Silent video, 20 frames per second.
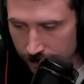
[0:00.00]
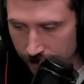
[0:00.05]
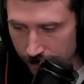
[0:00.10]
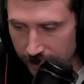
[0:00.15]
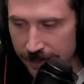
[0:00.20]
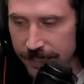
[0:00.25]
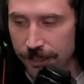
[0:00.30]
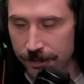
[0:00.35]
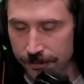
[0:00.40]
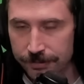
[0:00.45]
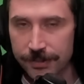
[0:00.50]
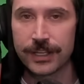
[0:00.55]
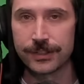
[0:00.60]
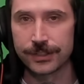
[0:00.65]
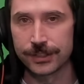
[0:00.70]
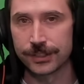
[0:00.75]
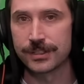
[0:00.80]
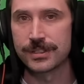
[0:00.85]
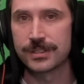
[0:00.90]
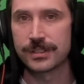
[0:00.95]
bigger
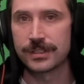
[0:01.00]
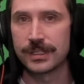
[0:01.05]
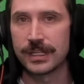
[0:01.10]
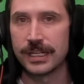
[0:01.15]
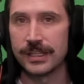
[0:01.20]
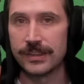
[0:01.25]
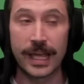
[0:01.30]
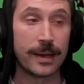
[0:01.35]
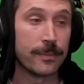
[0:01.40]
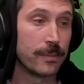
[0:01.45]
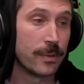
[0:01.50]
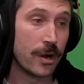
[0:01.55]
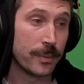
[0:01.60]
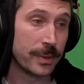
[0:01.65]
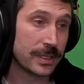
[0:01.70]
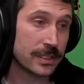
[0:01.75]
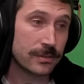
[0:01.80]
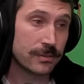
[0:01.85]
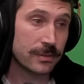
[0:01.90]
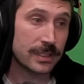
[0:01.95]
failures in that
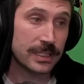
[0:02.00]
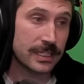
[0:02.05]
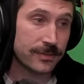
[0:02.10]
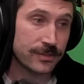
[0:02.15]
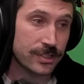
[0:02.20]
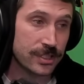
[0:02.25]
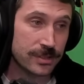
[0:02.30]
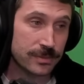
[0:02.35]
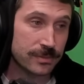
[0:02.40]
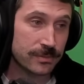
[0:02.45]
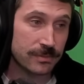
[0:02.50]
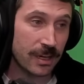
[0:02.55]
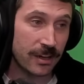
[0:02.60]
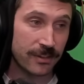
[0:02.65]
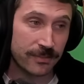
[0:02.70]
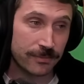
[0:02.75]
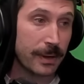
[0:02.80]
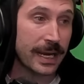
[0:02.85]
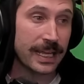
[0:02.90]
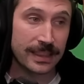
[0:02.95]
moment and really of just
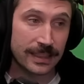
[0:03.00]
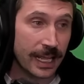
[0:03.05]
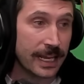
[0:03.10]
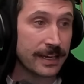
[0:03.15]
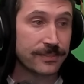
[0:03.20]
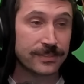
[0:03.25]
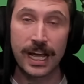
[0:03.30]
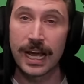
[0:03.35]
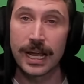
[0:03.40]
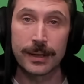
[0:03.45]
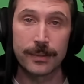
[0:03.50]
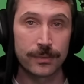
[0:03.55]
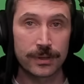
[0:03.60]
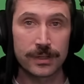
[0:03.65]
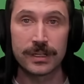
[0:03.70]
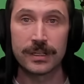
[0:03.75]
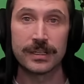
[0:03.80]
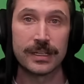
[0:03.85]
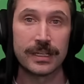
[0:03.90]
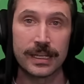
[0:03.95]
of my lifetime
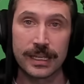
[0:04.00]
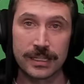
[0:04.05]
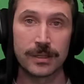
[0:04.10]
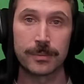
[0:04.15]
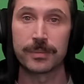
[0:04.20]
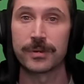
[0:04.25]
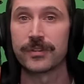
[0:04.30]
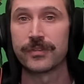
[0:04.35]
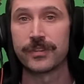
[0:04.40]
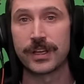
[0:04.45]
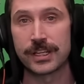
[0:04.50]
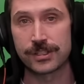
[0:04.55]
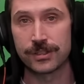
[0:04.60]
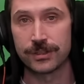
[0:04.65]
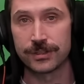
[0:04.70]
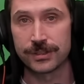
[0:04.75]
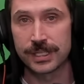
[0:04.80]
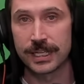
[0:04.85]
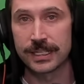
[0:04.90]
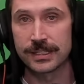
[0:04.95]
in the
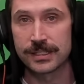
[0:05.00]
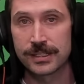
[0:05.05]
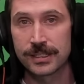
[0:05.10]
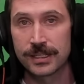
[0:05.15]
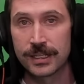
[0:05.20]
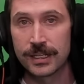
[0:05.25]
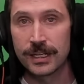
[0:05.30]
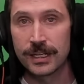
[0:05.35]
professional sense.